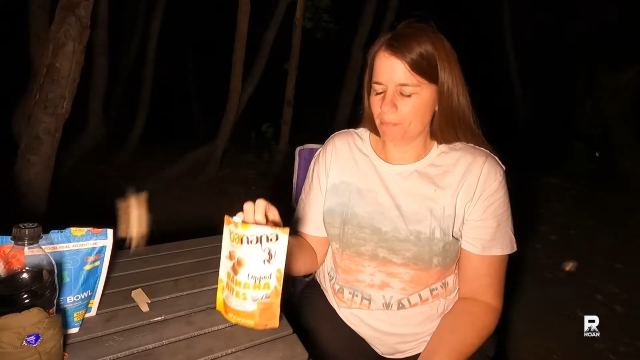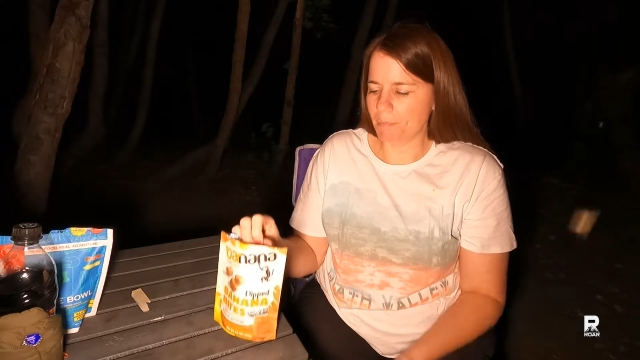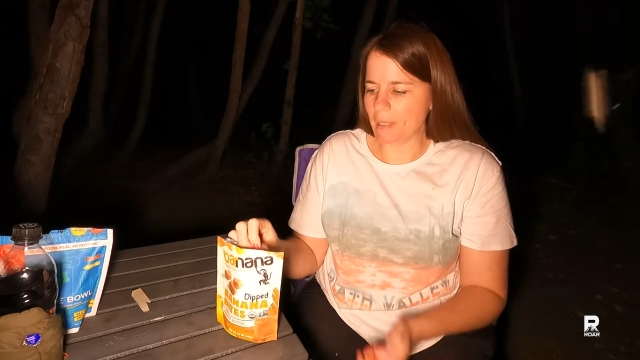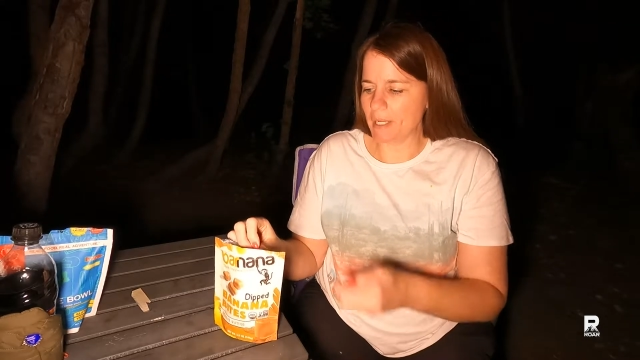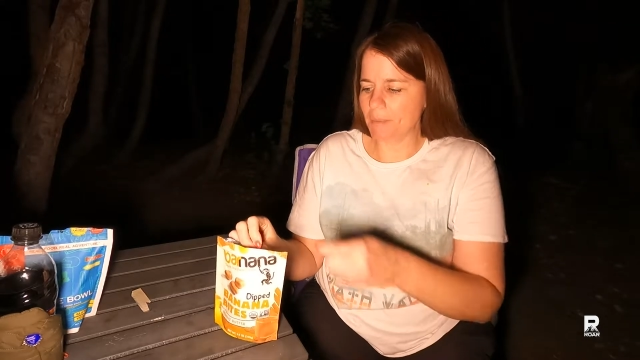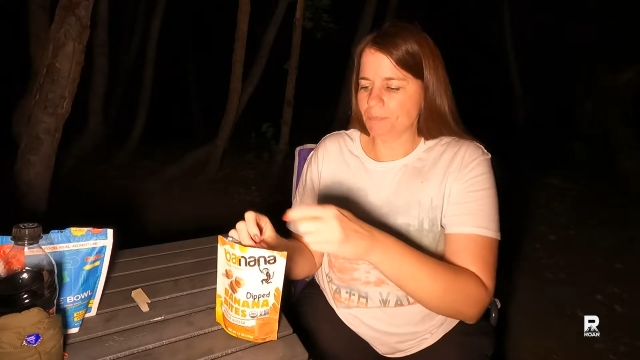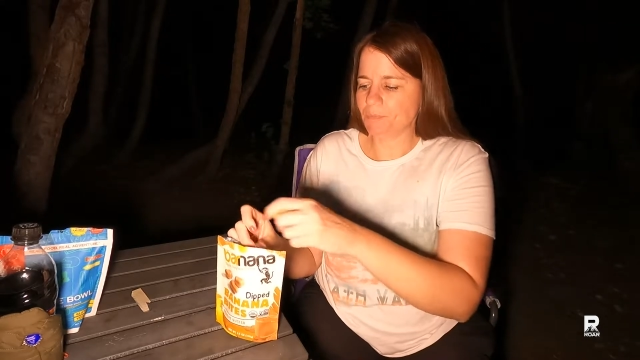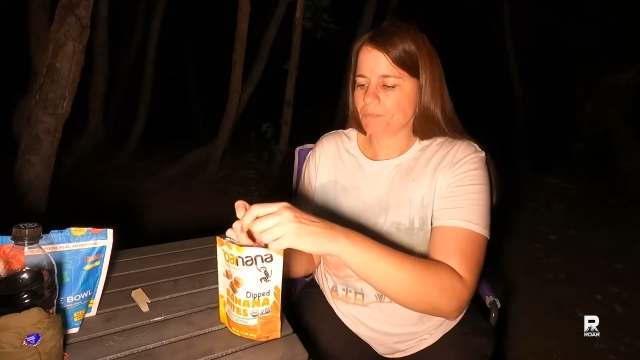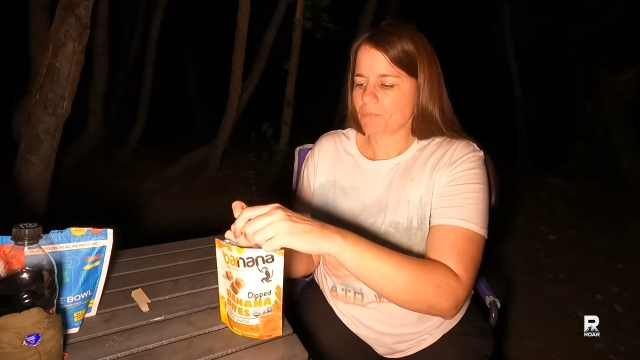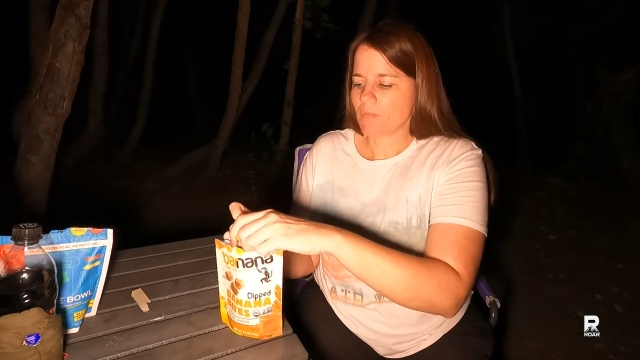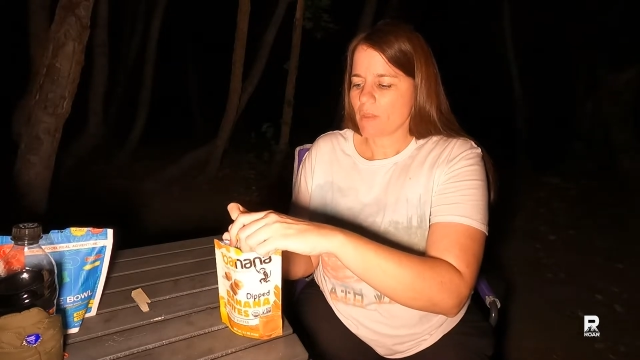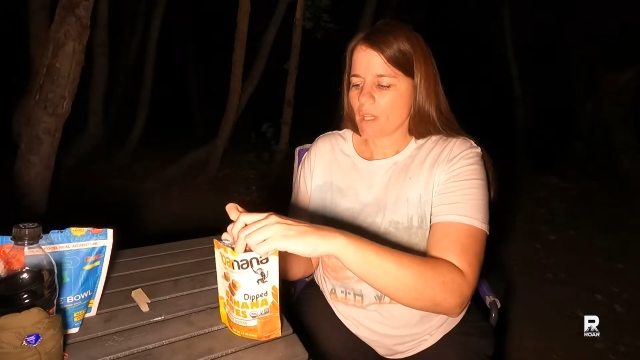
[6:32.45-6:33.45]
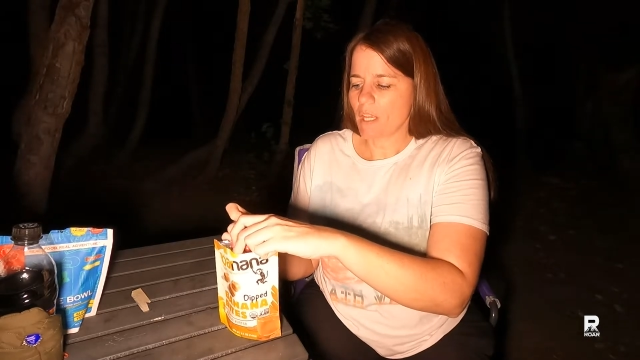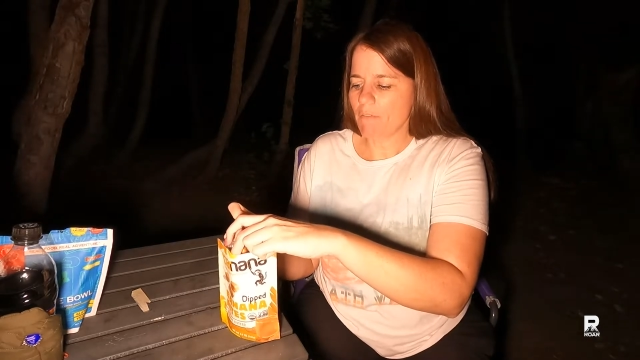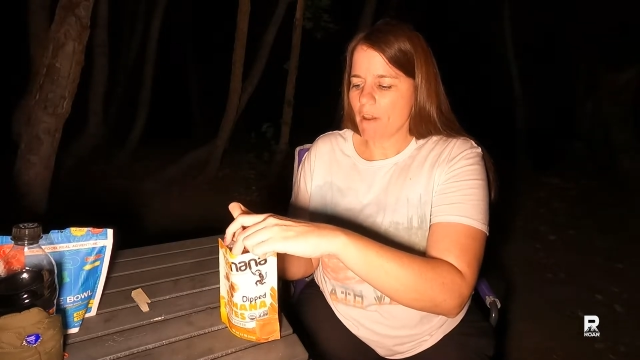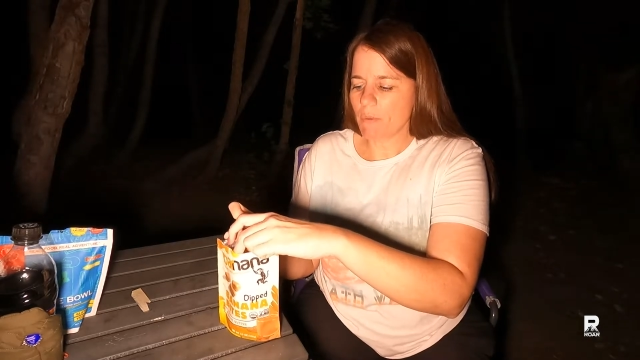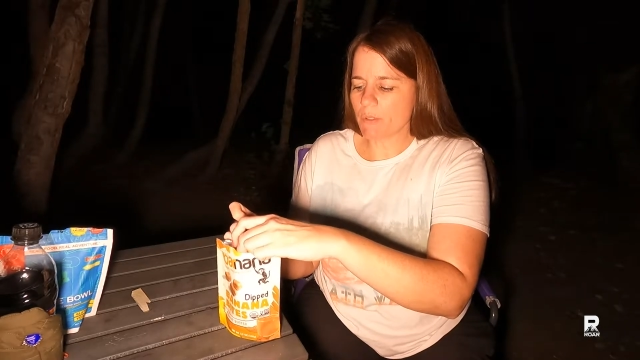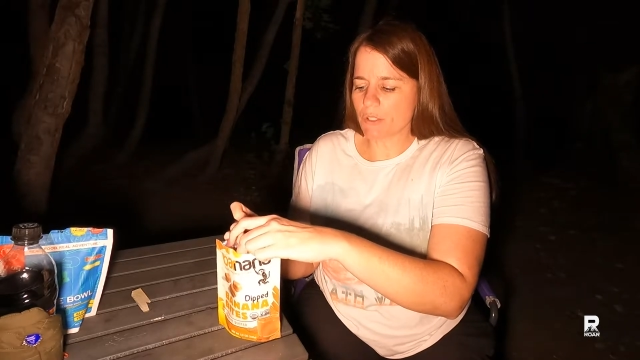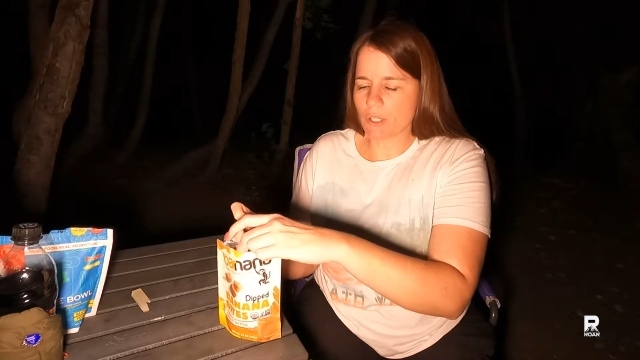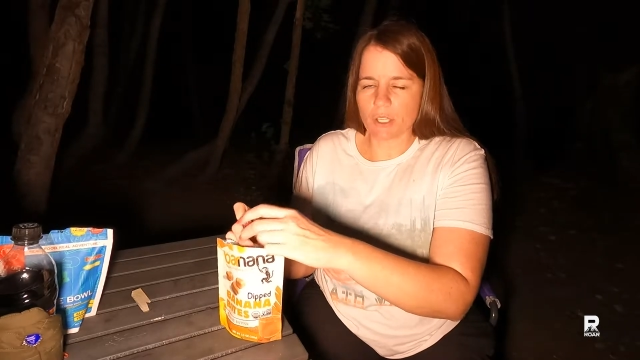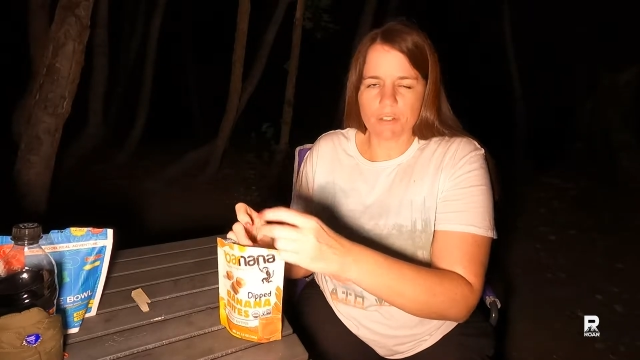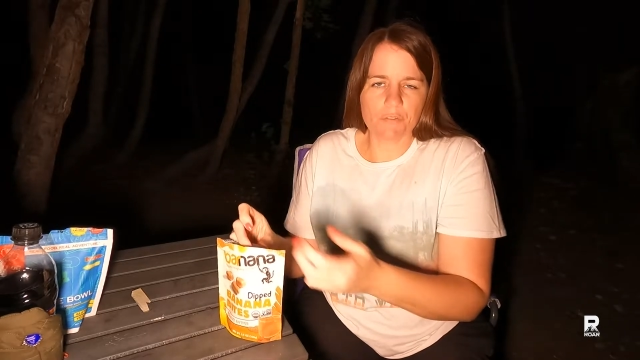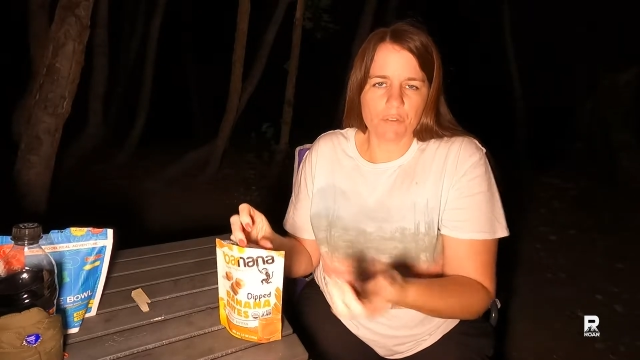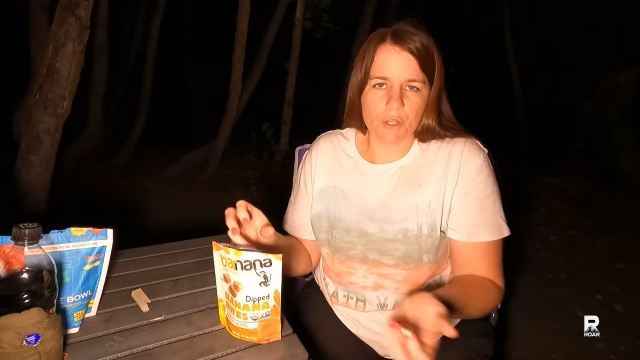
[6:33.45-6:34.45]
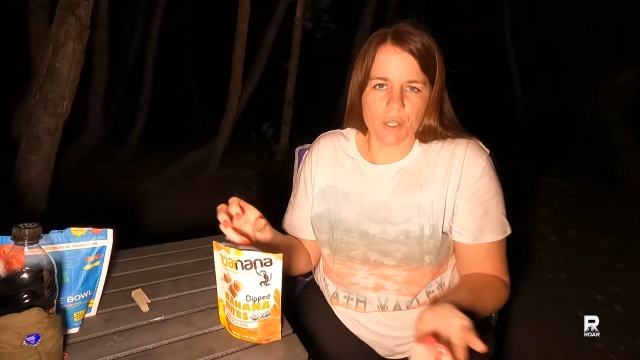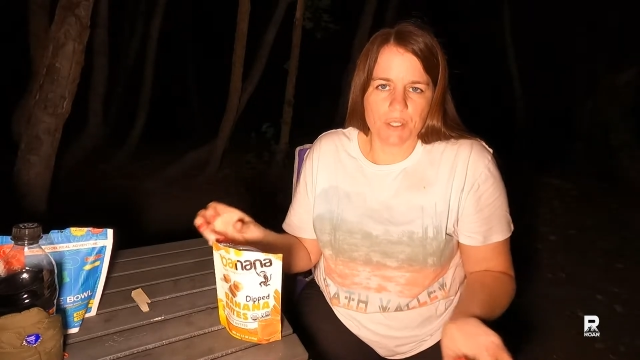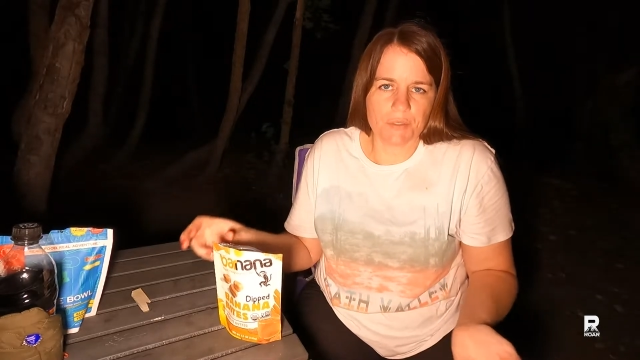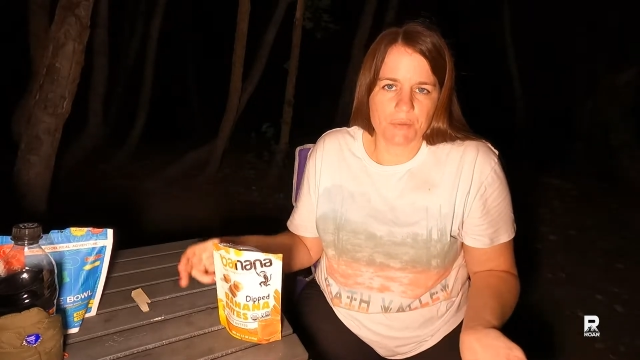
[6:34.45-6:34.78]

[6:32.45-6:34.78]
But if I was looking for a